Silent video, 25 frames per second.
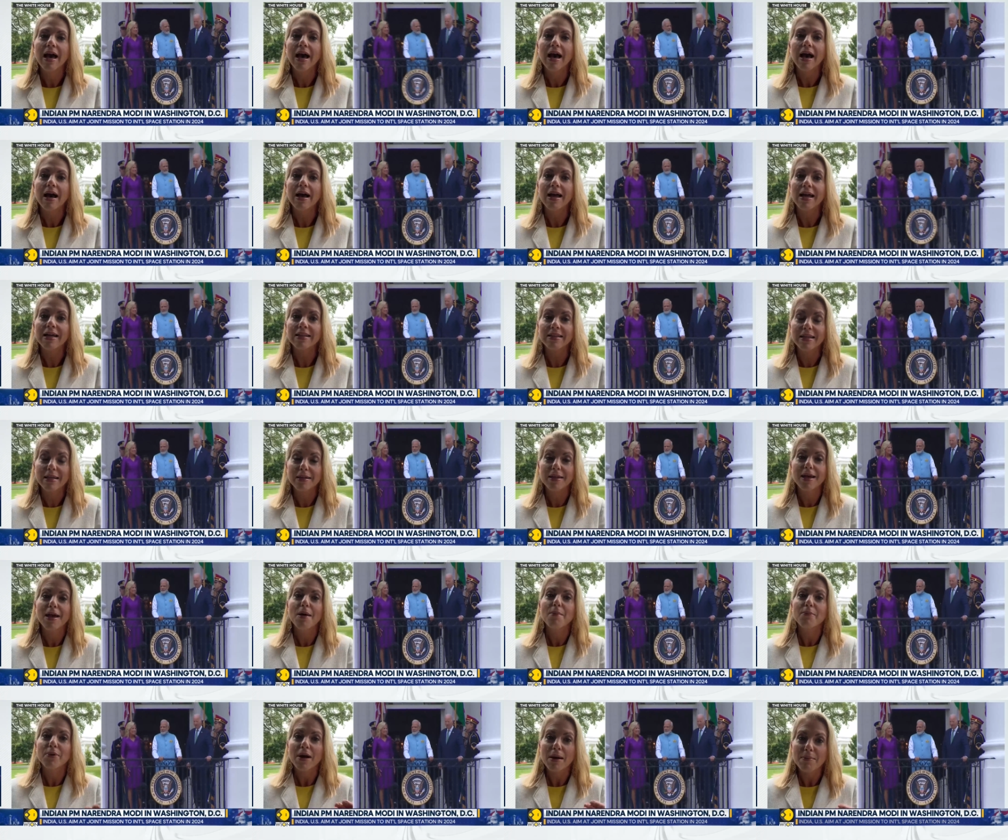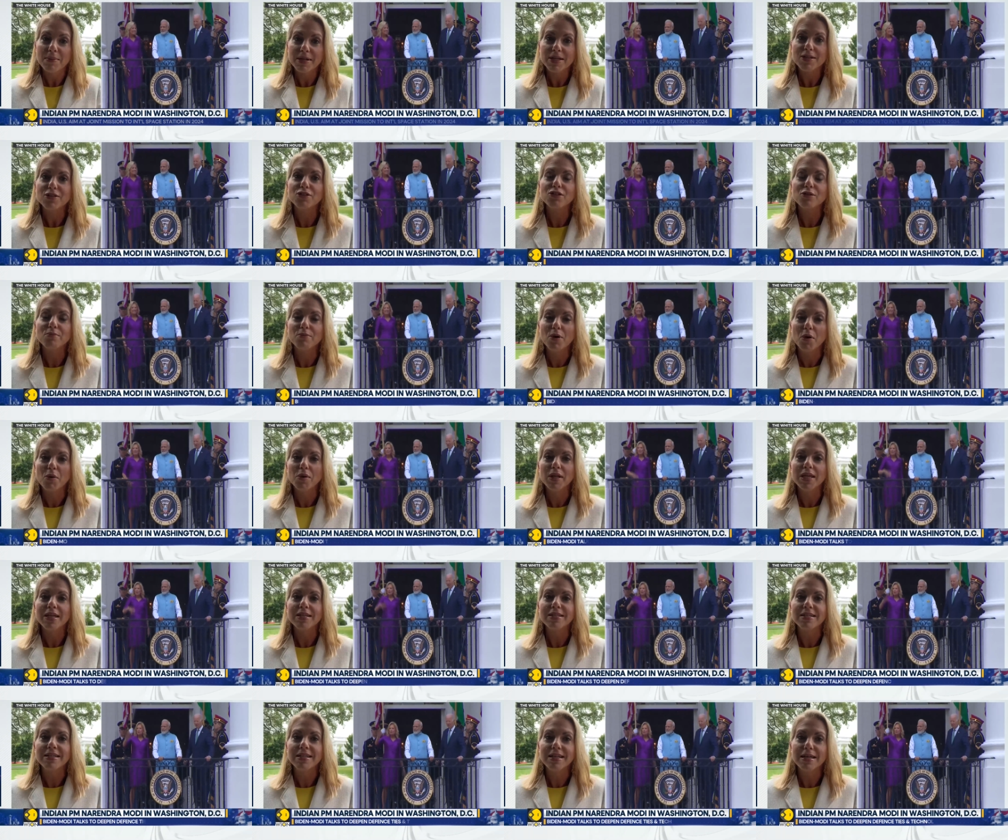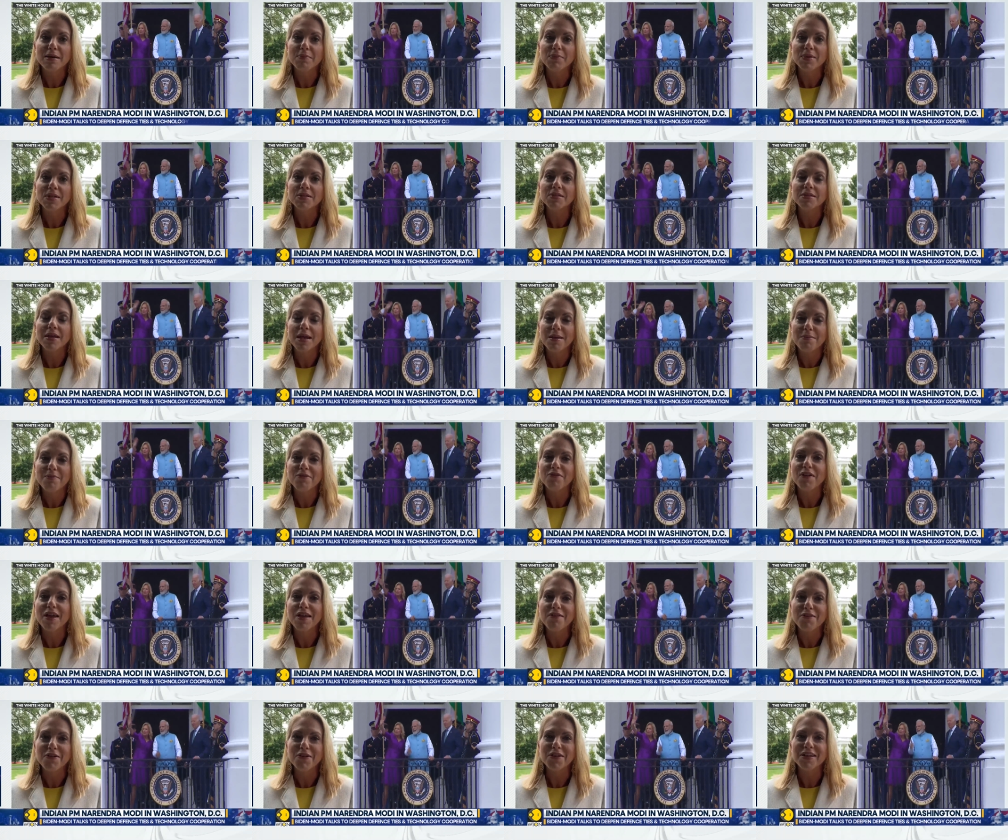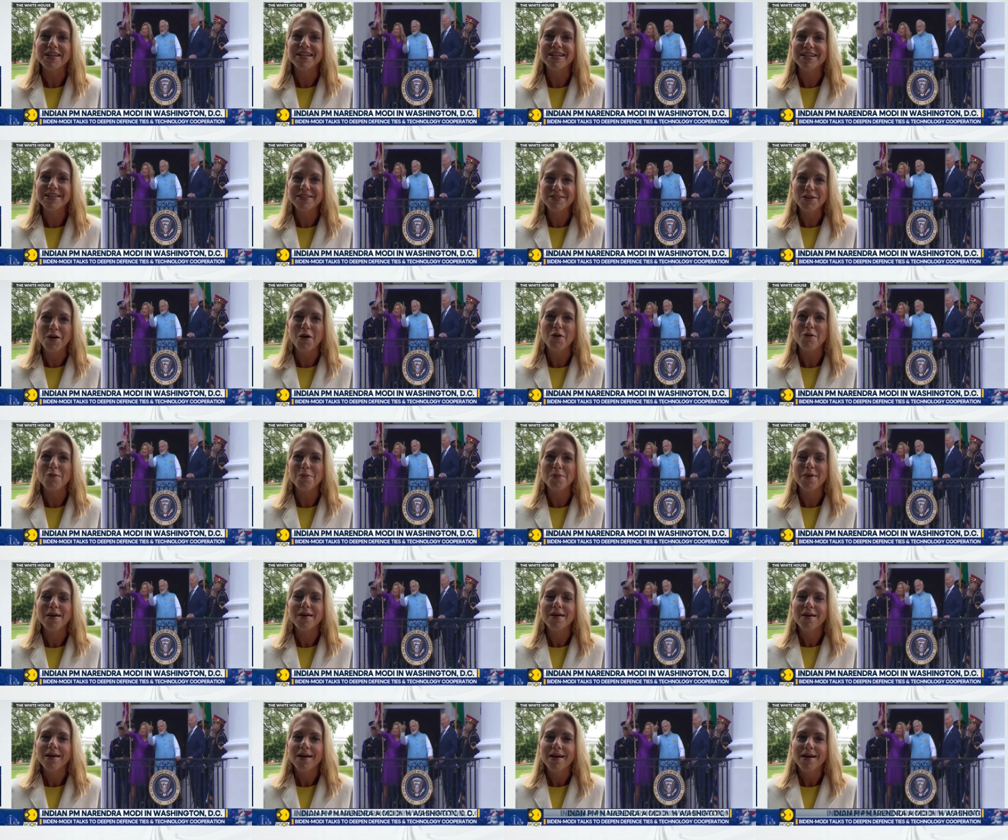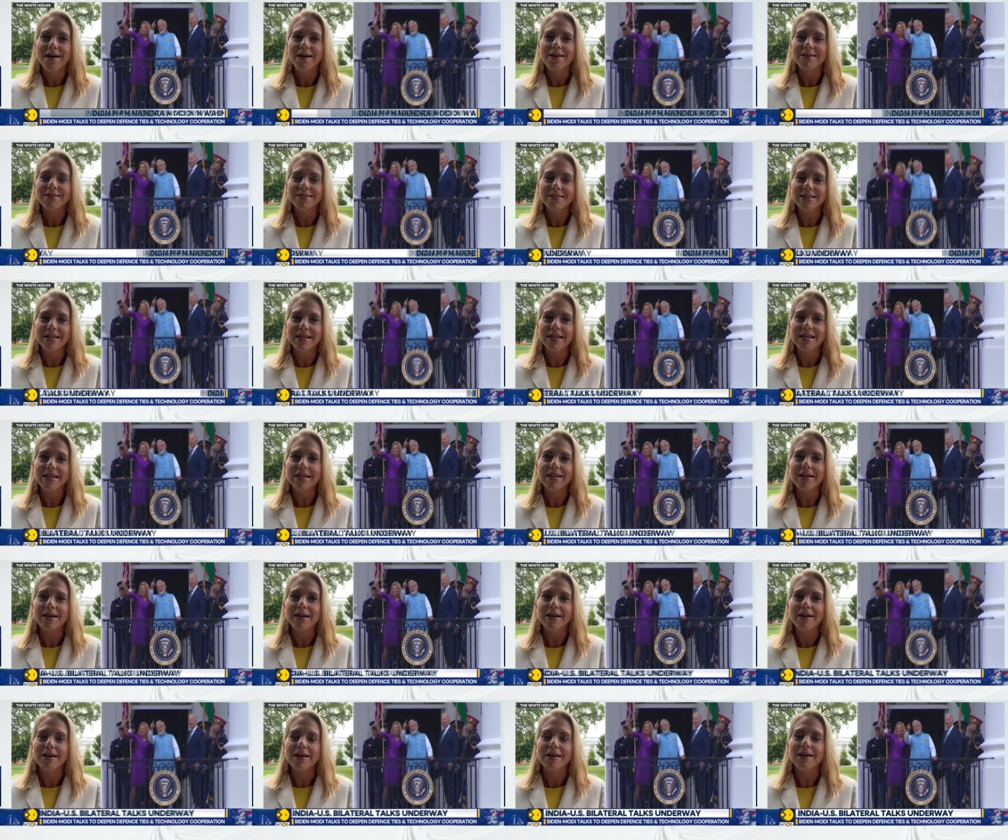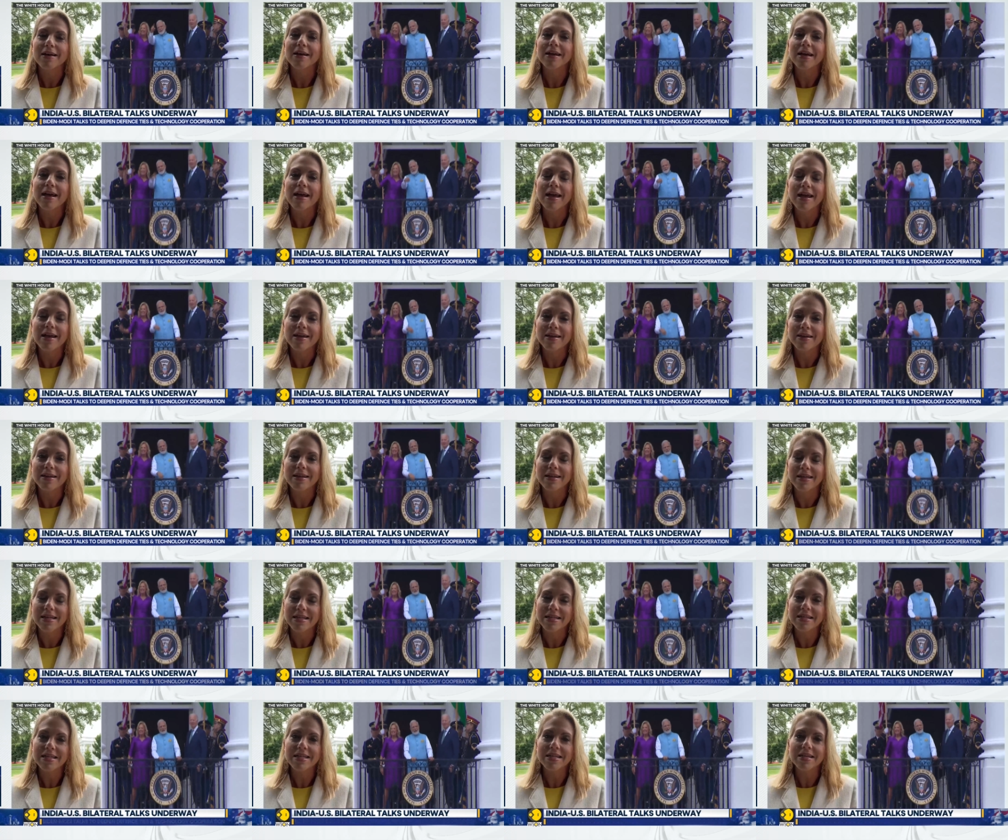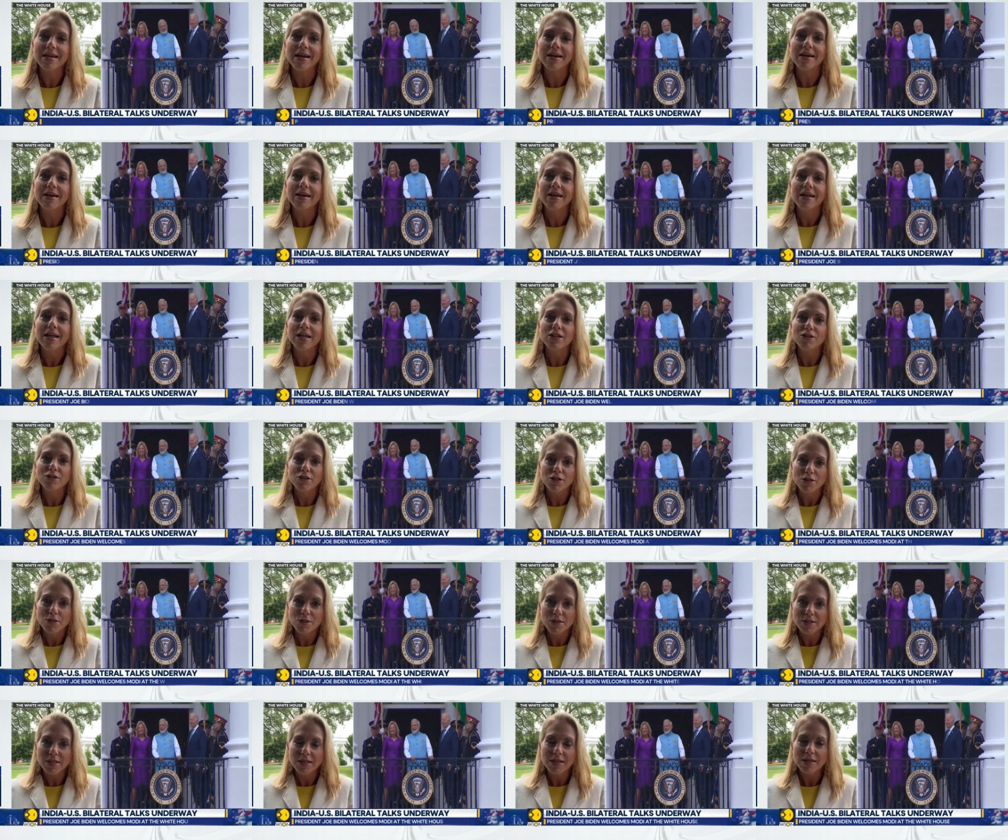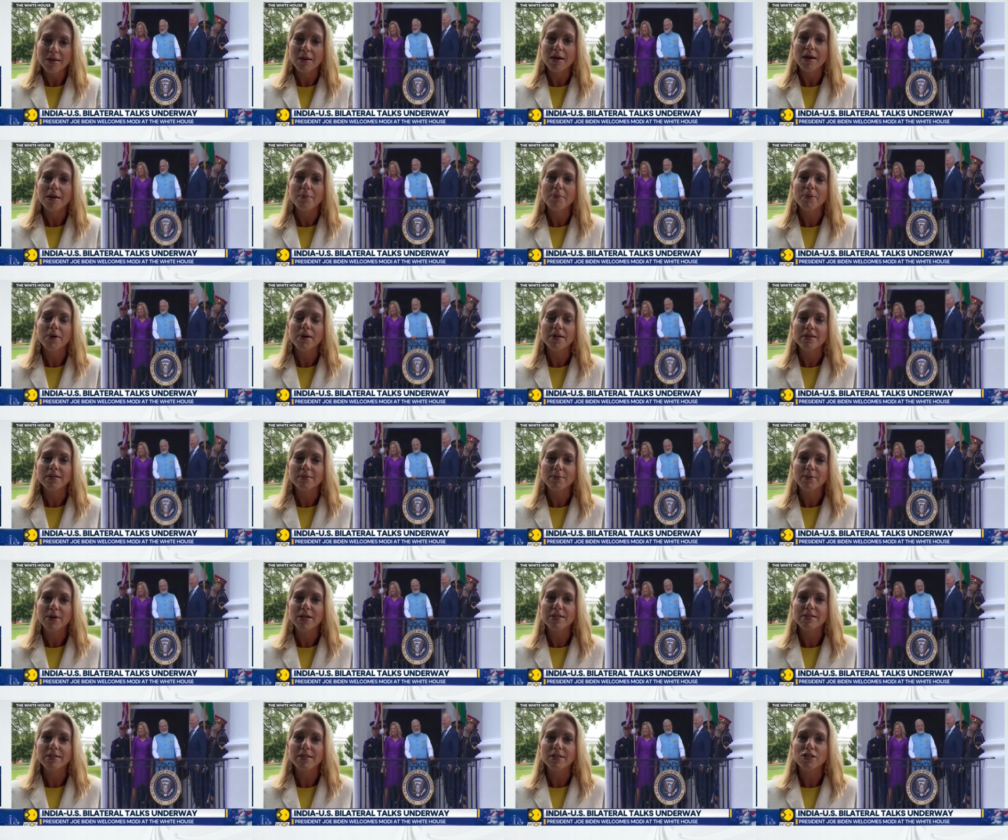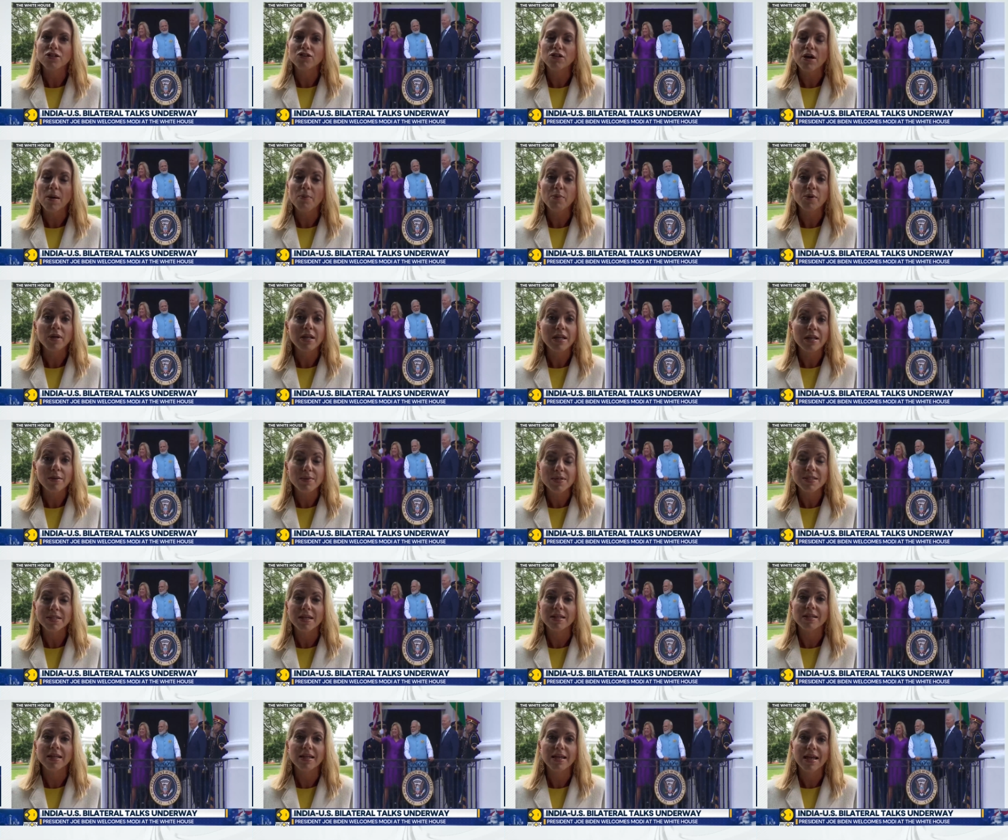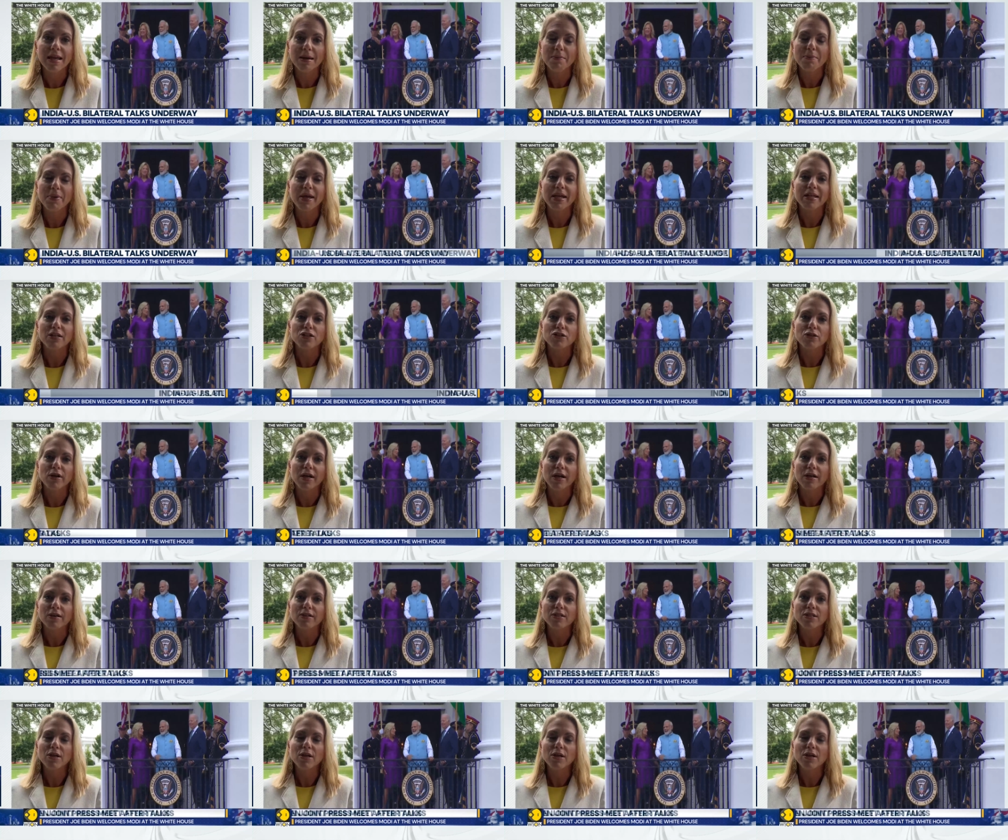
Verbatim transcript: Uh, and then Prime Minister Modi did him the same favor in his home uh, city uh, in, in India, introducing uh, Pre- President Trump when he was on the campaign trail.